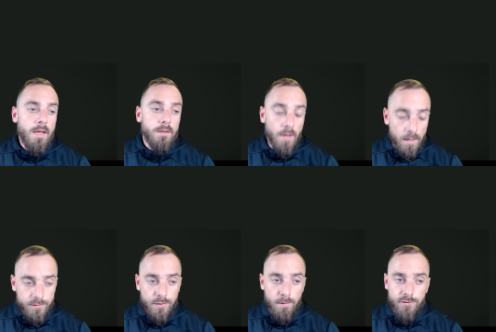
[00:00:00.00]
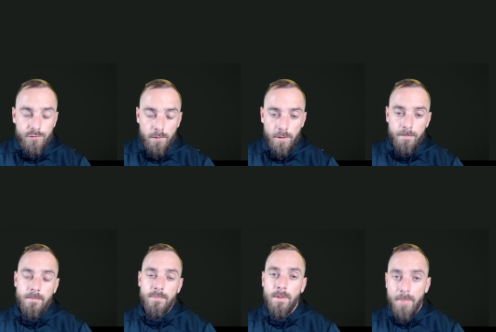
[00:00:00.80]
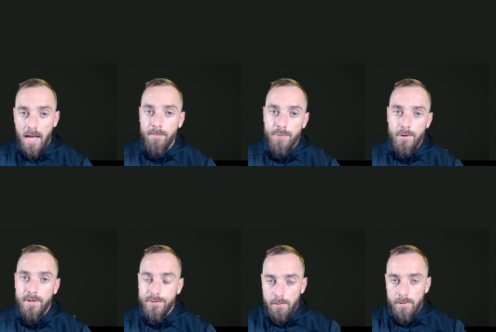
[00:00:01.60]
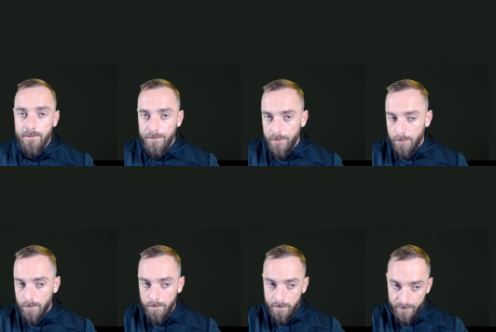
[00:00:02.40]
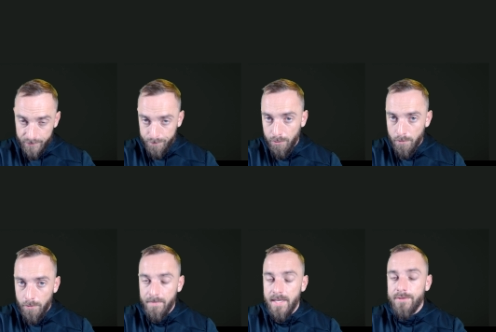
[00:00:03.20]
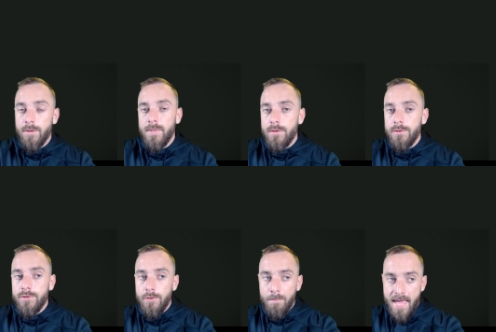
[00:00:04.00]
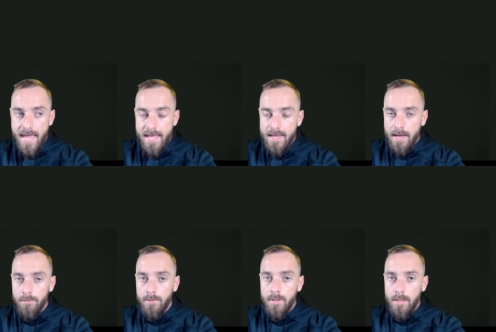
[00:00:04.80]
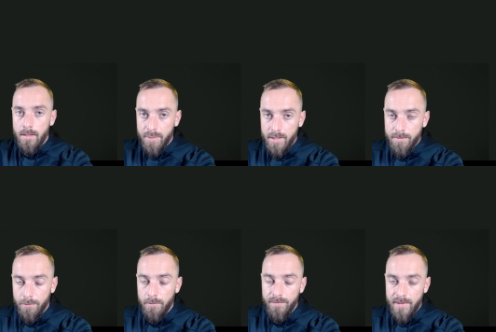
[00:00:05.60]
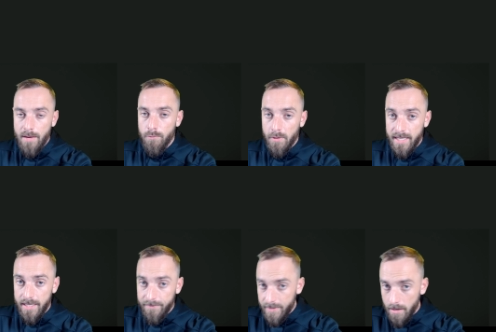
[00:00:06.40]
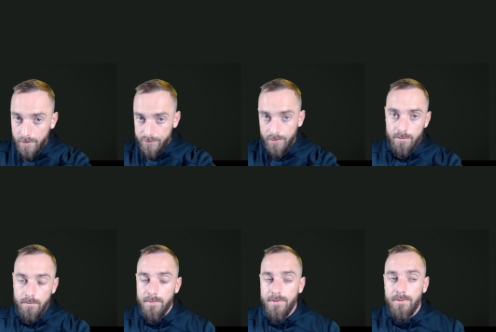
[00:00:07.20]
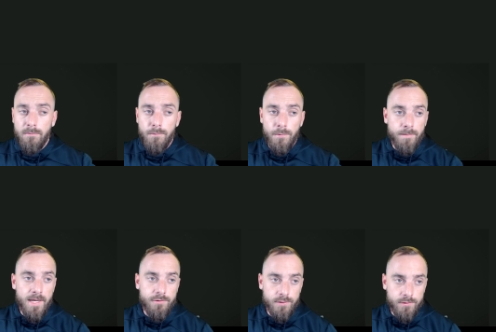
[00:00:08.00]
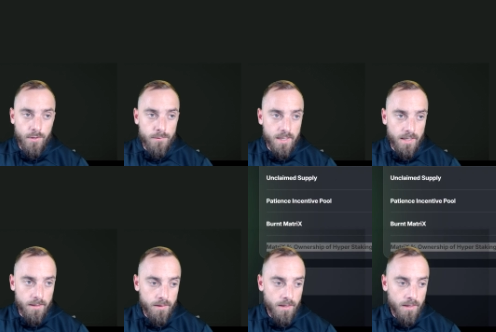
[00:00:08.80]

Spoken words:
Long story short, the buy and burn is going to fuel this pool, and it's going to be used to pay out people that were in the auction for the Matrix token.